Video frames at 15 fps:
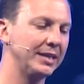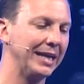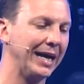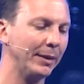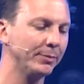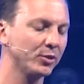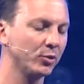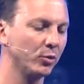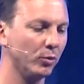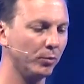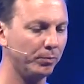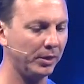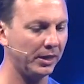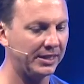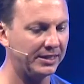the optical
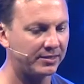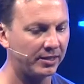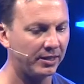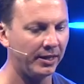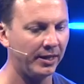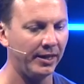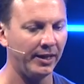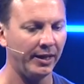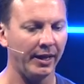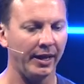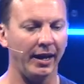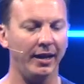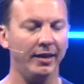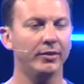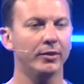place,
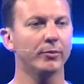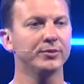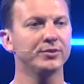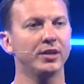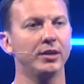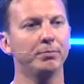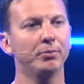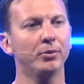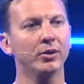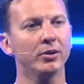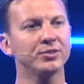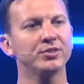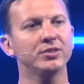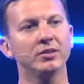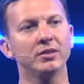and there was a
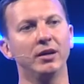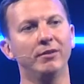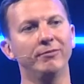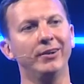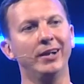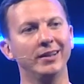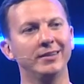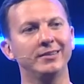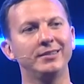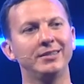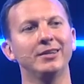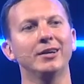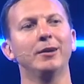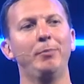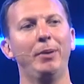person, a
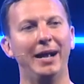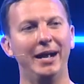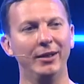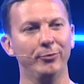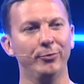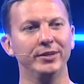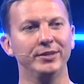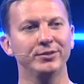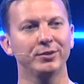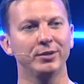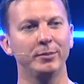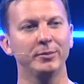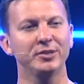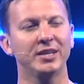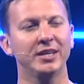volunteer at Pathways. Her
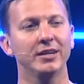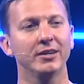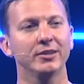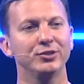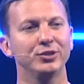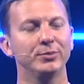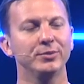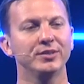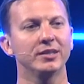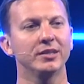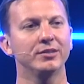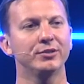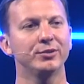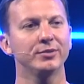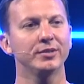name is Karen. She was there
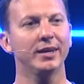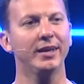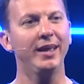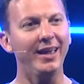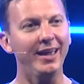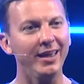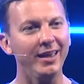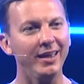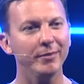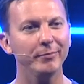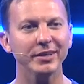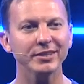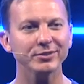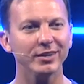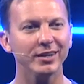and she was like, Hey,
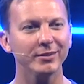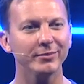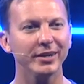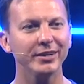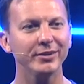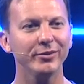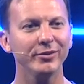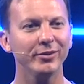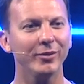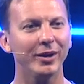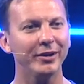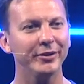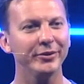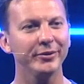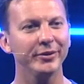Pastor Adam, how you doing? Why
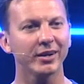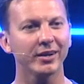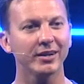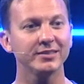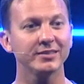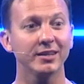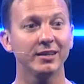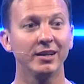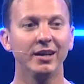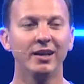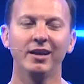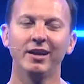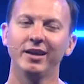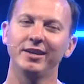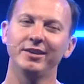are you here? And I said,
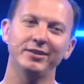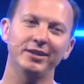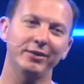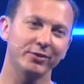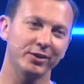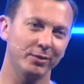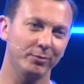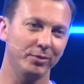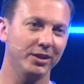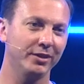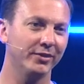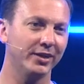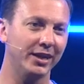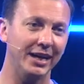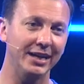You're never going to
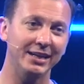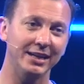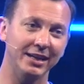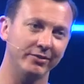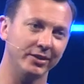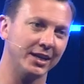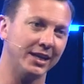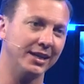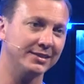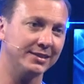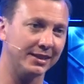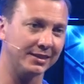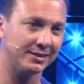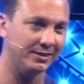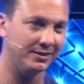believe it. I didn't have a
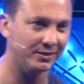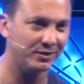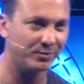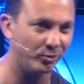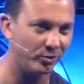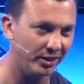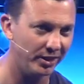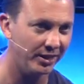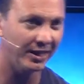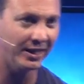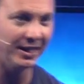contact in this morning.